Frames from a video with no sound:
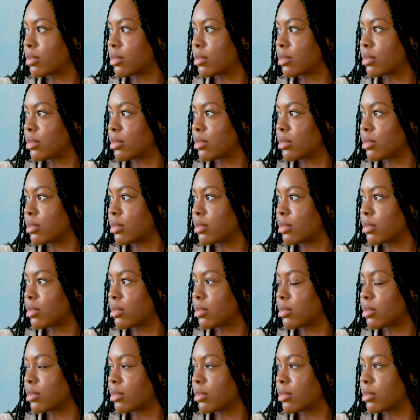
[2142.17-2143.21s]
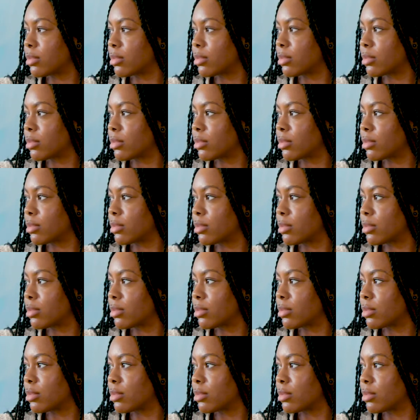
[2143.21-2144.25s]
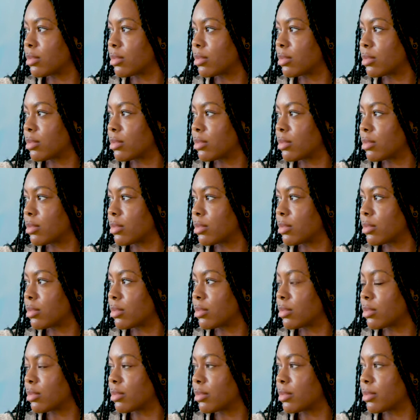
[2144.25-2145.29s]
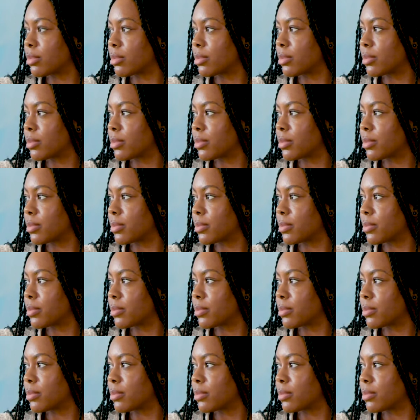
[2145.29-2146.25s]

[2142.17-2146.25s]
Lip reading: This person isn't speaking.